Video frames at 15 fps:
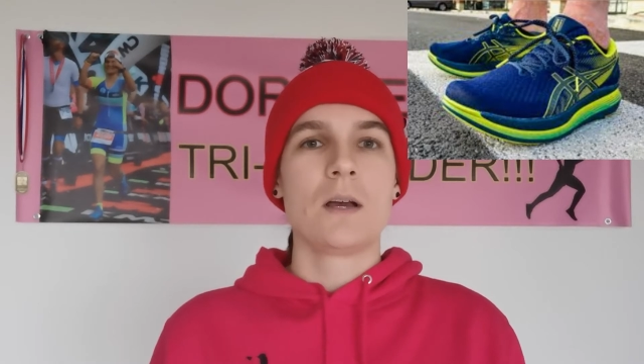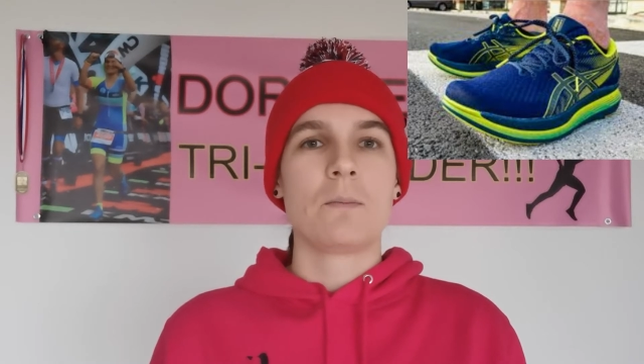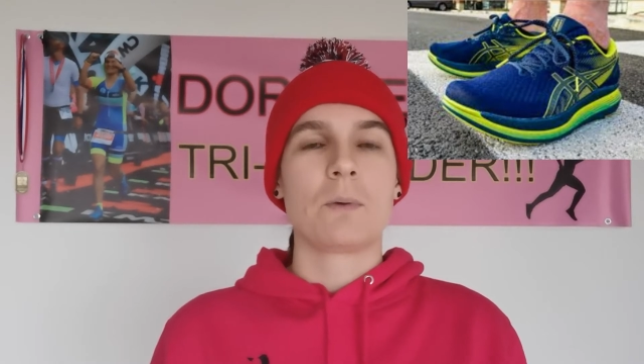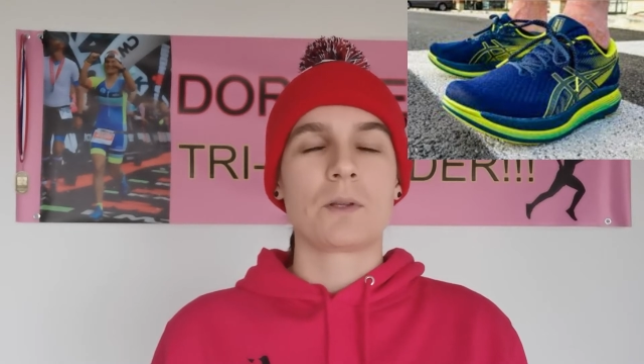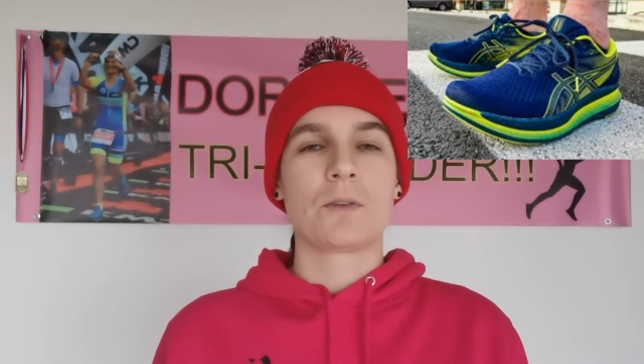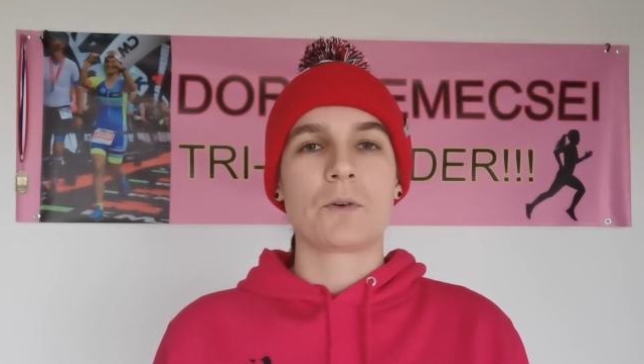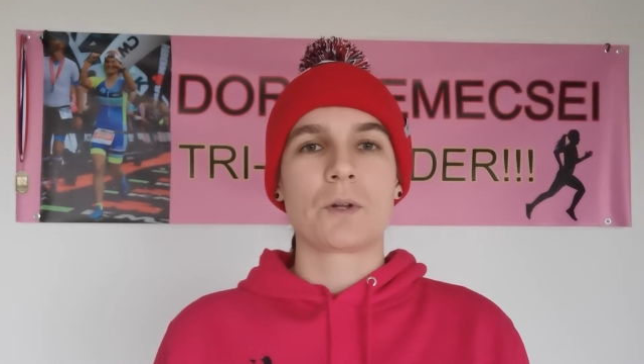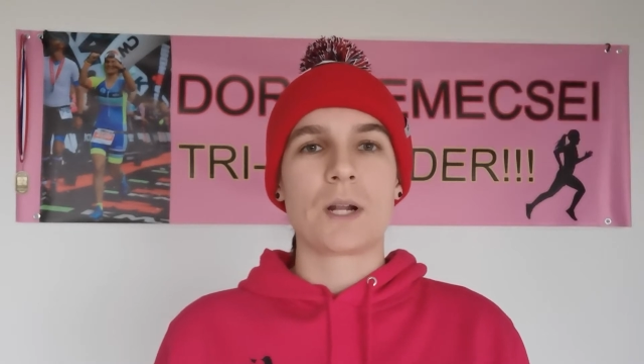
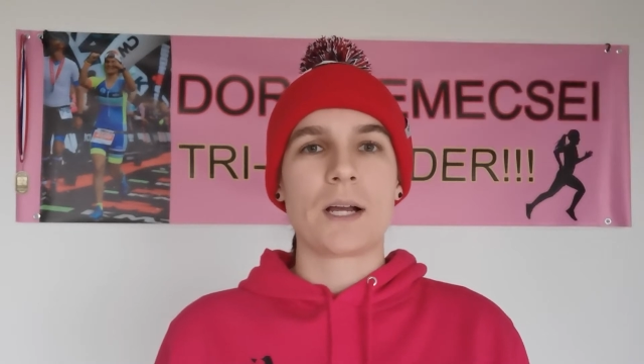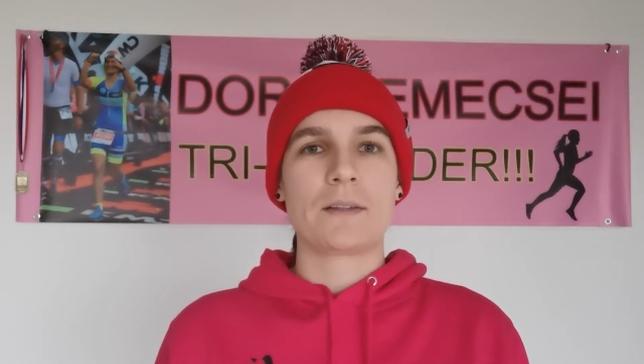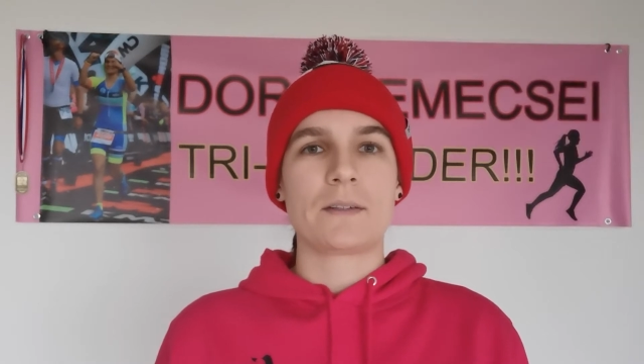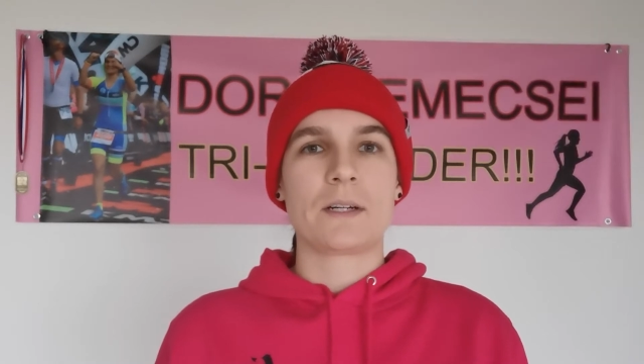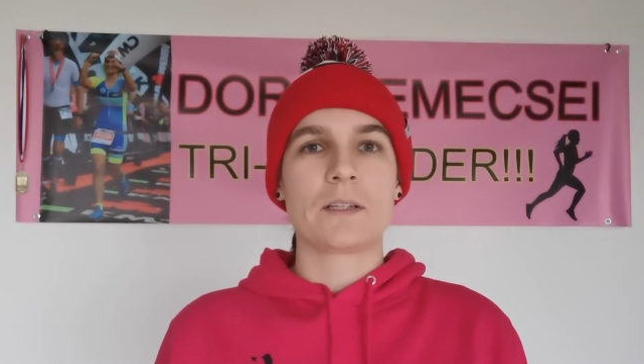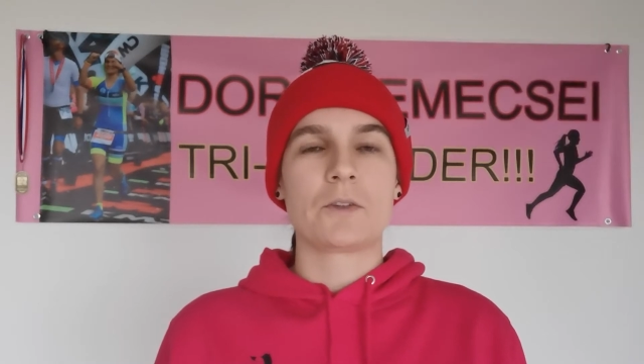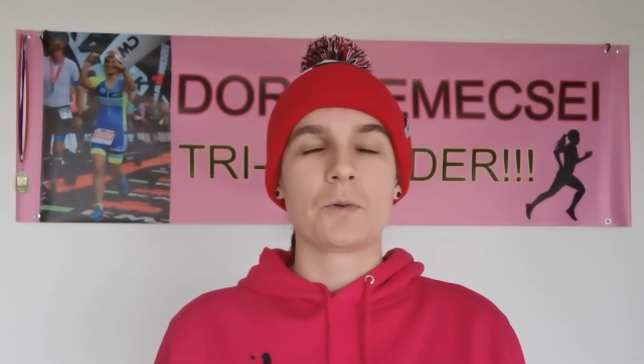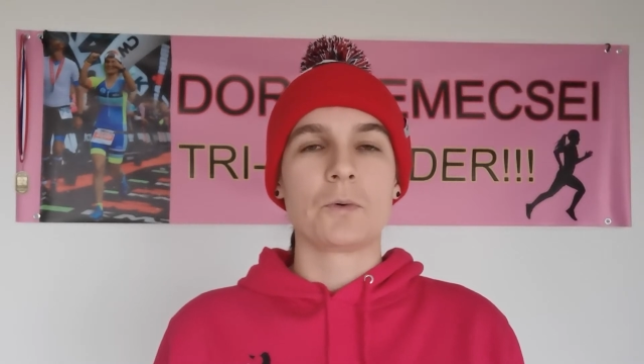but the Glide
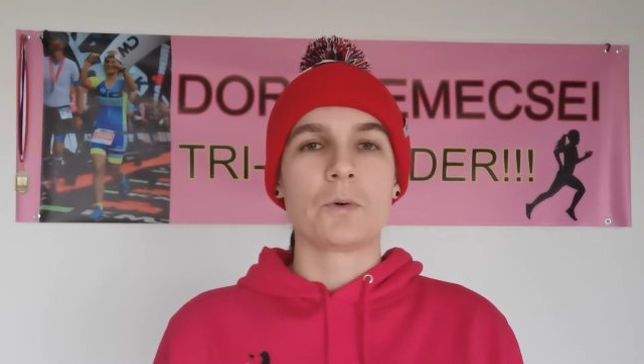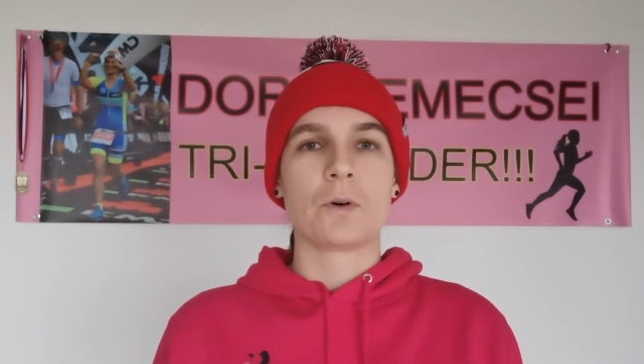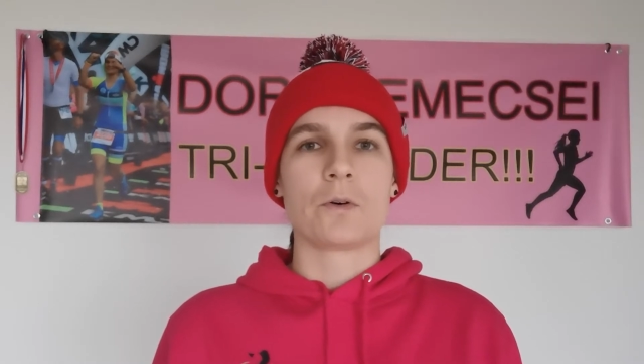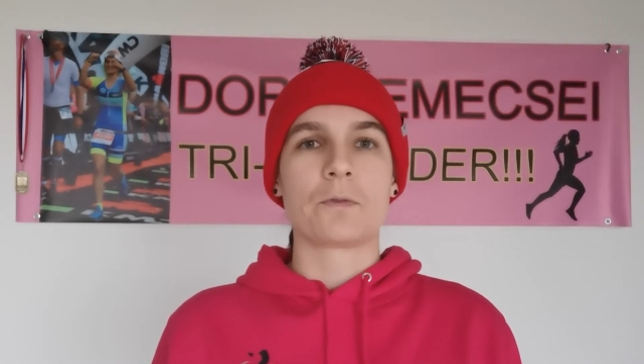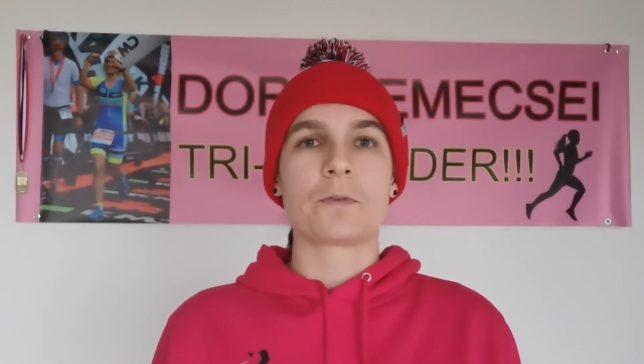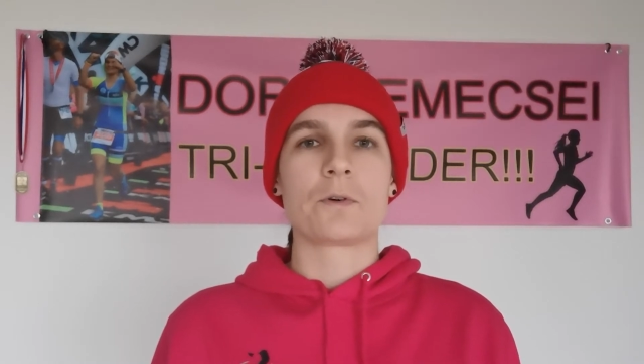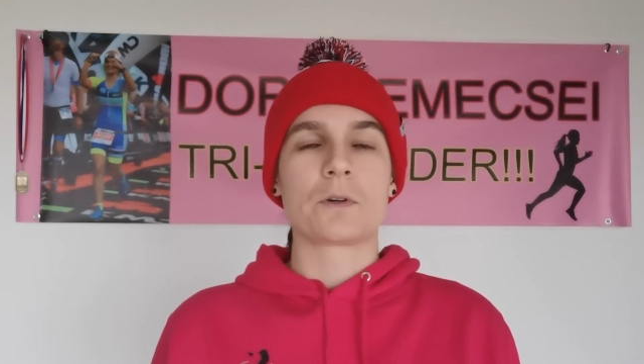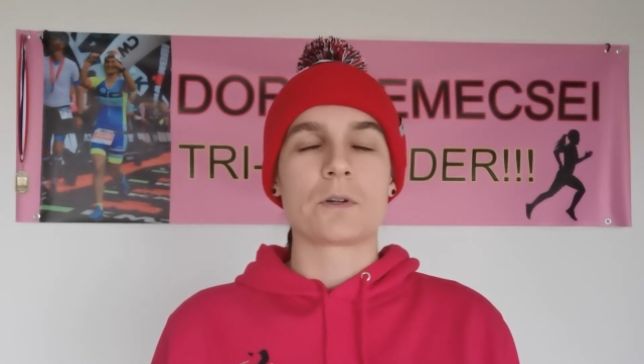Ride 2
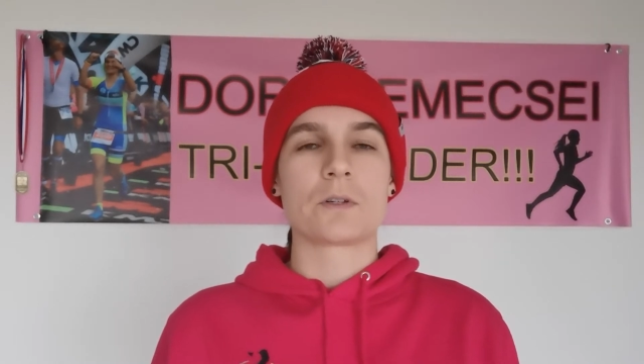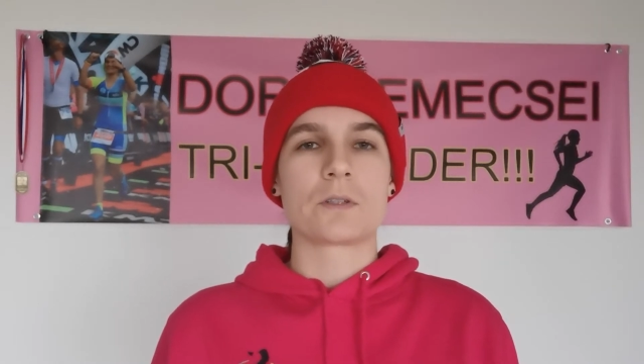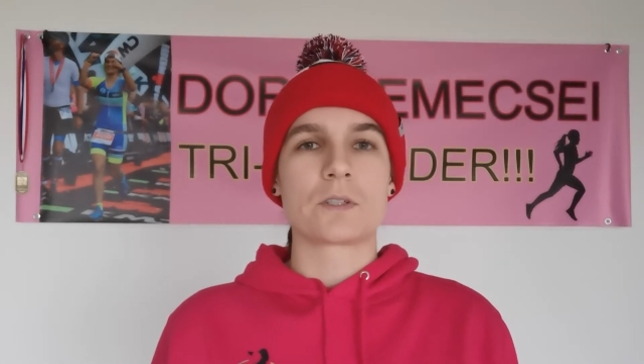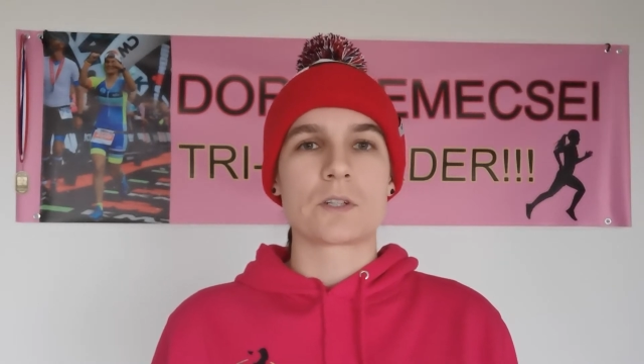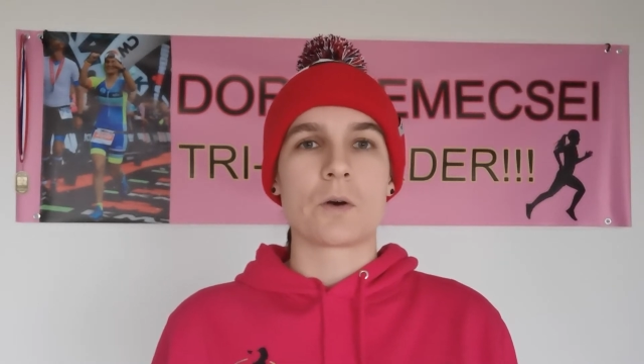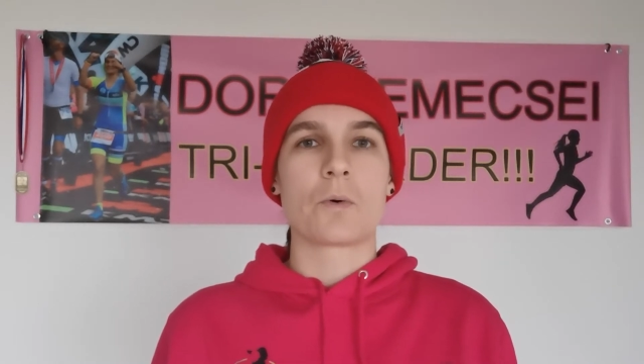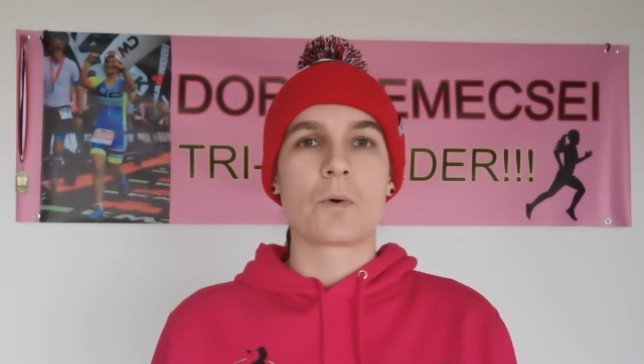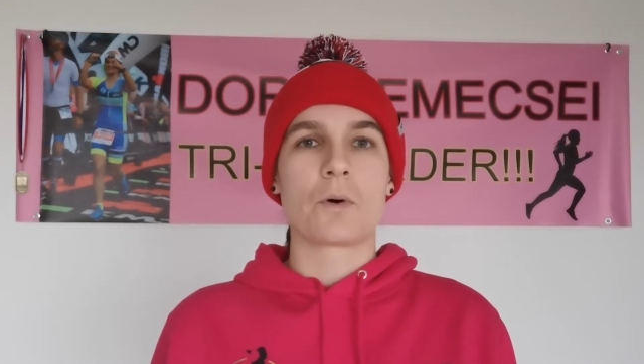of uh,
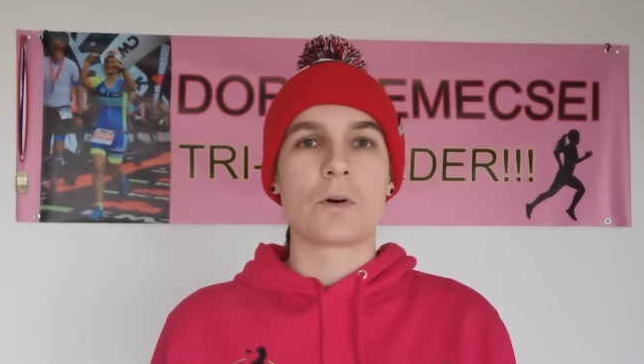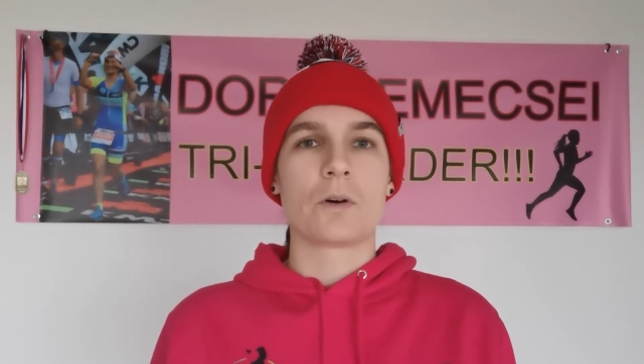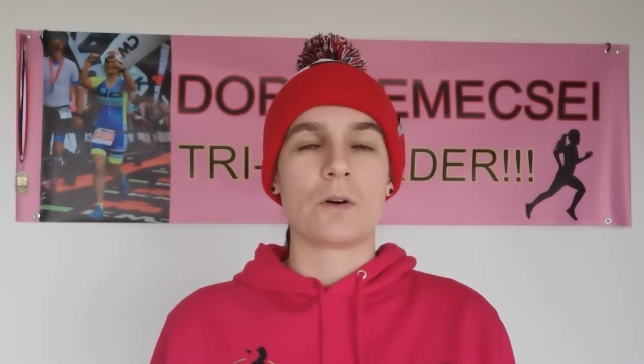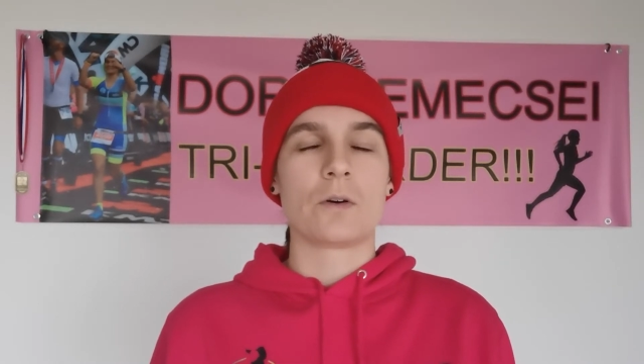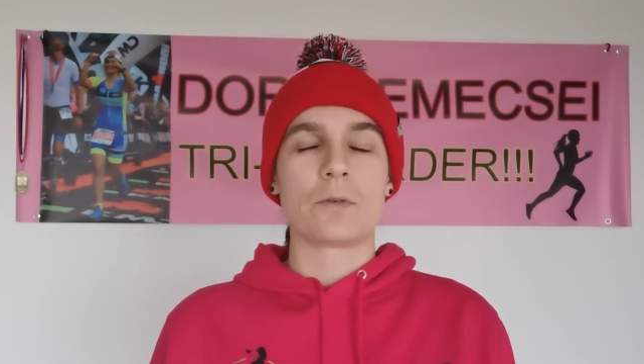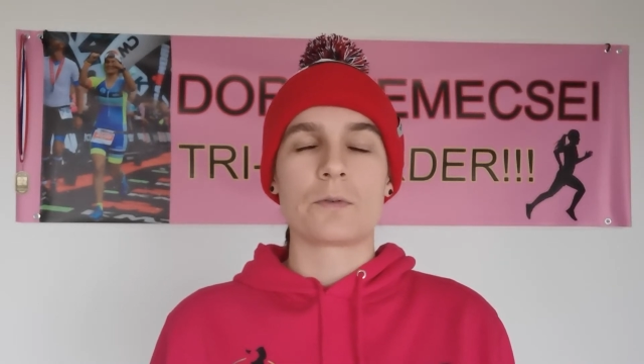uh,